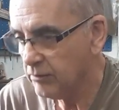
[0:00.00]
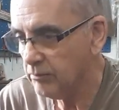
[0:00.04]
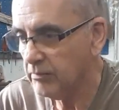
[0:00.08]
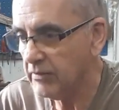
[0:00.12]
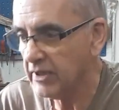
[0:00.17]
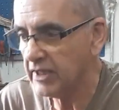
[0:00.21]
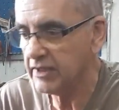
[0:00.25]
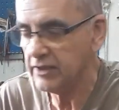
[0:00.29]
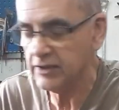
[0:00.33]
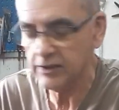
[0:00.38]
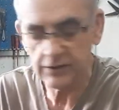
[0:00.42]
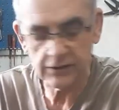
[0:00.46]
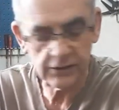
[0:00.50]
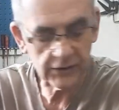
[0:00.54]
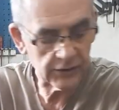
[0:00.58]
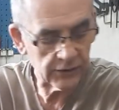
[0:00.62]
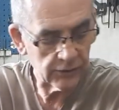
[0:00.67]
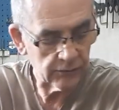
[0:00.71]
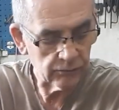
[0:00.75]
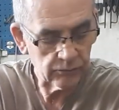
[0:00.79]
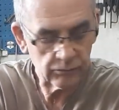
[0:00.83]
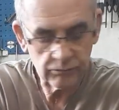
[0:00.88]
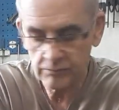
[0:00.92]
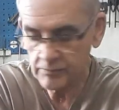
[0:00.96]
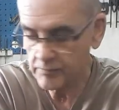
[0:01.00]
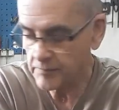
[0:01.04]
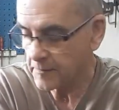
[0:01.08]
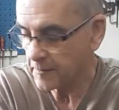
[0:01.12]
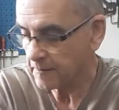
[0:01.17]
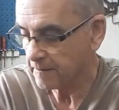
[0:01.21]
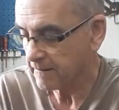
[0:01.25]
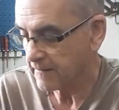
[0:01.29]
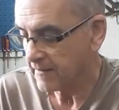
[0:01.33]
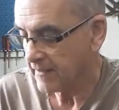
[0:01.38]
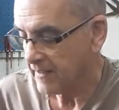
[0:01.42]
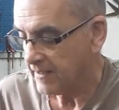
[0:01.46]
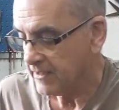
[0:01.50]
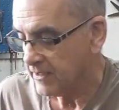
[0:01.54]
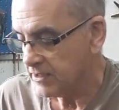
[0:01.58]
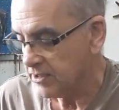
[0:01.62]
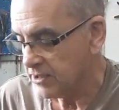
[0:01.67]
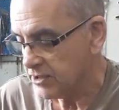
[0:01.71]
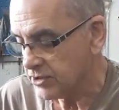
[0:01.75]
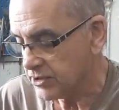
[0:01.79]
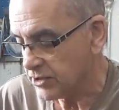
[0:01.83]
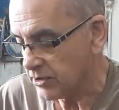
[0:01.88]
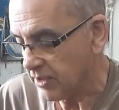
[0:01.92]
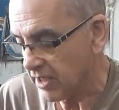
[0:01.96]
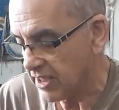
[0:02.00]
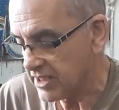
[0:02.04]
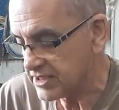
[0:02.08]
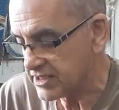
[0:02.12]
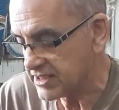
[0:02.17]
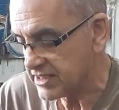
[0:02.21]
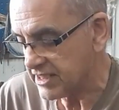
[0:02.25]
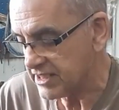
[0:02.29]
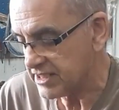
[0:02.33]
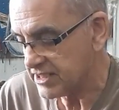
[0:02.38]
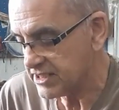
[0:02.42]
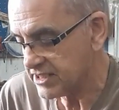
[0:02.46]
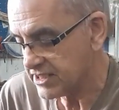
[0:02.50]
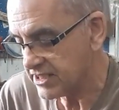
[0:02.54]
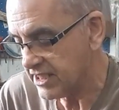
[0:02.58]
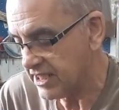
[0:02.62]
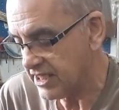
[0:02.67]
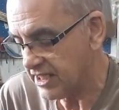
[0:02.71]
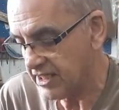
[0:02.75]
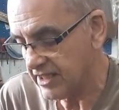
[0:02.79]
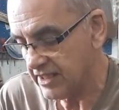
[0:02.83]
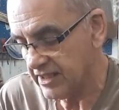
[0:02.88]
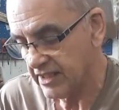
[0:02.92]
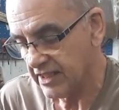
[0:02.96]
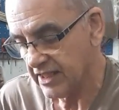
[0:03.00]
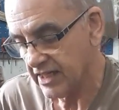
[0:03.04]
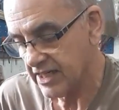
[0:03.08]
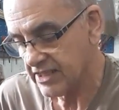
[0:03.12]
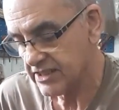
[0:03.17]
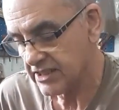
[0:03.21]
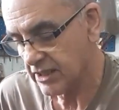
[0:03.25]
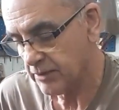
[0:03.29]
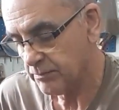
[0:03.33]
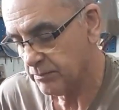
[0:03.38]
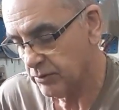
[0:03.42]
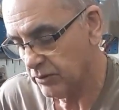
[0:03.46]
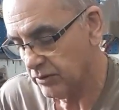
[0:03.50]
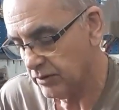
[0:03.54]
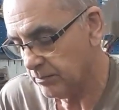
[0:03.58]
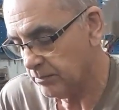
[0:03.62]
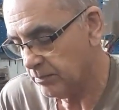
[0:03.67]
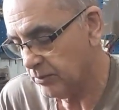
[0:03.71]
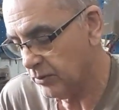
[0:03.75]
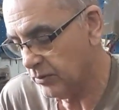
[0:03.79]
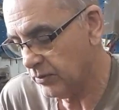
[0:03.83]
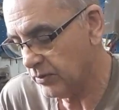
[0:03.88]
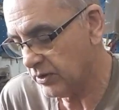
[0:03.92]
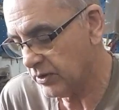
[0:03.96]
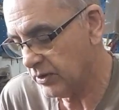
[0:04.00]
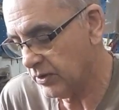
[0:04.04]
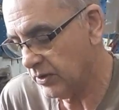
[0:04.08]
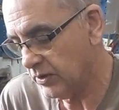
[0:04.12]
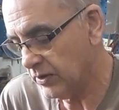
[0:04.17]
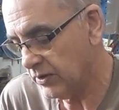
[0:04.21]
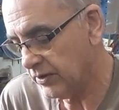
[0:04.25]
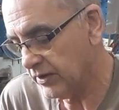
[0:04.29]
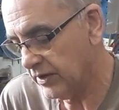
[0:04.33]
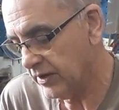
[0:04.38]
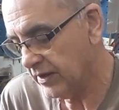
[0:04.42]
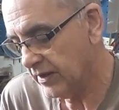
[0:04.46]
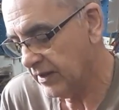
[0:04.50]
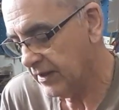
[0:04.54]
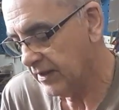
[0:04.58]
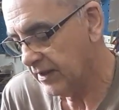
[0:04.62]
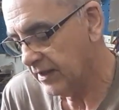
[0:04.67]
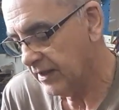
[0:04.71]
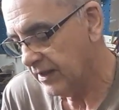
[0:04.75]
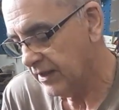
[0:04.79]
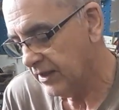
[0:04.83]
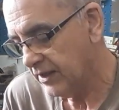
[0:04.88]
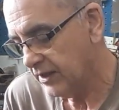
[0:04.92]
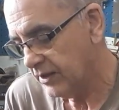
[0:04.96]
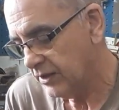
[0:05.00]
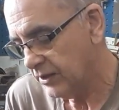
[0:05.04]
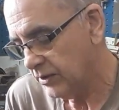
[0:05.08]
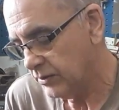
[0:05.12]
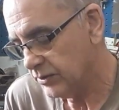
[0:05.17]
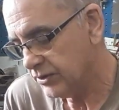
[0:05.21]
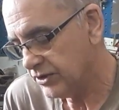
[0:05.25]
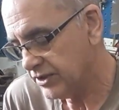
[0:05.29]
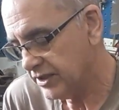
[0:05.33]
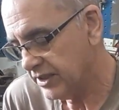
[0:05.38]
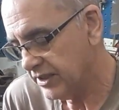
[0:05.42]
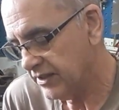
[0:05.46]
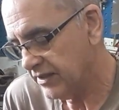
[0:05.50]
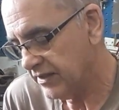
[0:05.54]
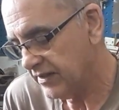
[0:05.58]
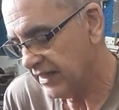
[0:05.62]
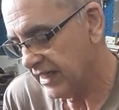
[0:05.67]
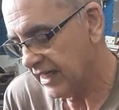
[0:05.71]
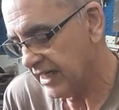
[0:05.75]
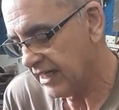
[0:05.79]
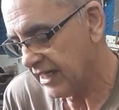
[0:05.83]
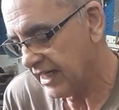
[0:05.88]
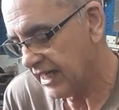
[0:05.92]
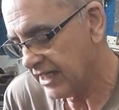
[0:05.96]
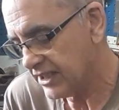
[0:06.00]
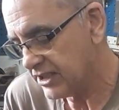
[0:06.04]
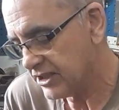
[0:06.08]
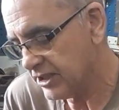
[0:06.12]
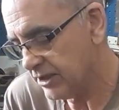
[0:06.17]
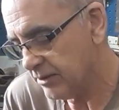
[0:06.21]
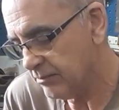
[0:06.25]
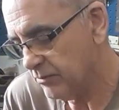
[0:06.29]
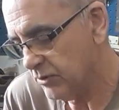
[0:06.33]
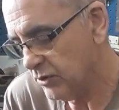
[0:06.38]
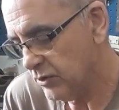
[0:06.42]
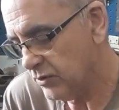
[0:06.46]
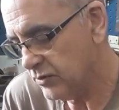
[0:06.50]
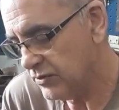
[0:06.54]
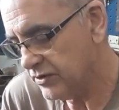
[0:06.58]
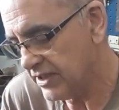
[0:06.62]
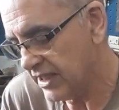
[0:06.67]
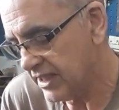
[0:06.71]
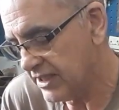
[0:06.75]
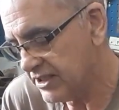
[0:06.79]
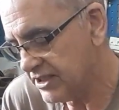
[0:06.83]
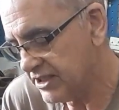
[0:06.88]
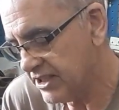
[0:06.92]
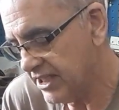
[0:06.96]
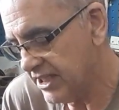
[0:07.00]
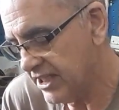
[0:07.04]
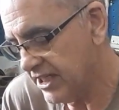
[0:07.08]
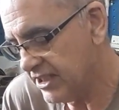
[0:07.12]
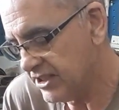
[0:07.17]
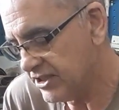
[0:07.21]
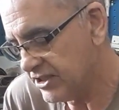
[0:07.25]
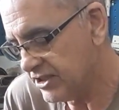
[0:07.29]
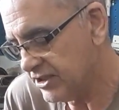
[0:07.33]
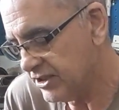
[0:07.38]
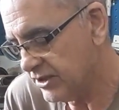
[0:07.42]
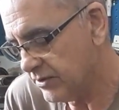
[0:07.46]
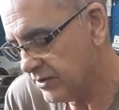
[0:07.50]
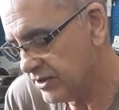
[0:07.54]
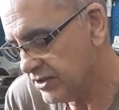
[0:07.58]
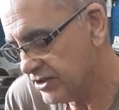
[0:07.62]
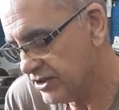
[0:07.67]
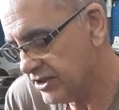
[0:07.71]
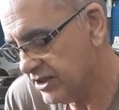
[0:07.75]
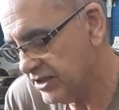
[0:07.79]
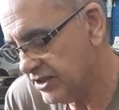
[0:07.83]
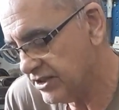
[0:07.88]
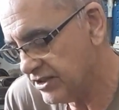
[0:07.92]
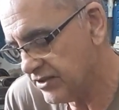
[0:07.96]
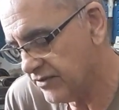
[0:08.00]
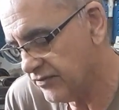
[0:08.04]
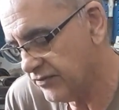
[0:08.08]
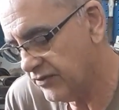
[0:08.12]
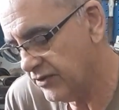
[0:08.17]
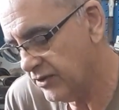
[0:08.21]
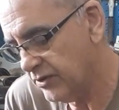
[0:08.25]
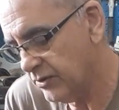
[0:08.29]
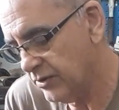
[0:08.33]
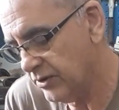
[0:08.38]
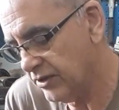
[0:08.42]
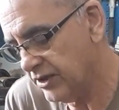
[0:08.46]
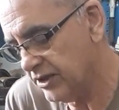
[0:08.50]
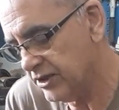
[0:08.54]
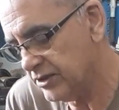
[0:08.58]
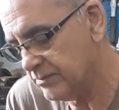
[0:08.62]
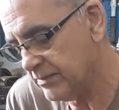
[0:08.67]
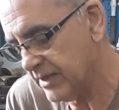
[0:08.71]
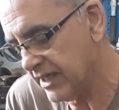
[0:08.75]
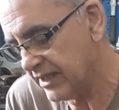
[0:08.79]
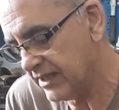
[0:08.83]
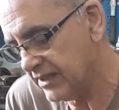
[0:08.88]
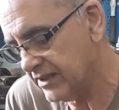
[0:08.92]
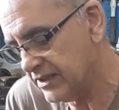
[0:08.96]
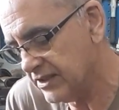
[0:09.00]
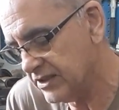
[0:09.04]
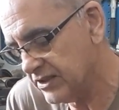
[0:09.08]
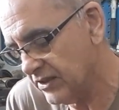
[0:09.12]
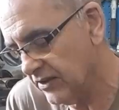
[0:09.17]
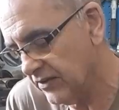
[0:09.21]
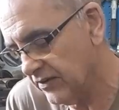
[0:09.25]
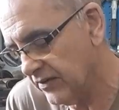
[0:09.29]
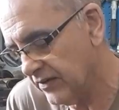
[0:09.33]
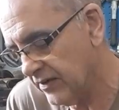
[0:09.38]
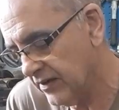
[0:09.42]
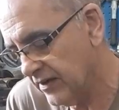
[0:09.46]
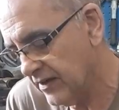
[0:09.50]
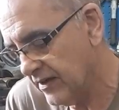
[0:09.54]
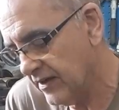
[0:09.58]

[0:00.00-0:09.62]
magnets. So as I pull the pull cord, you'll see that actually moves, that turns, and you can see there's a few of these magnets on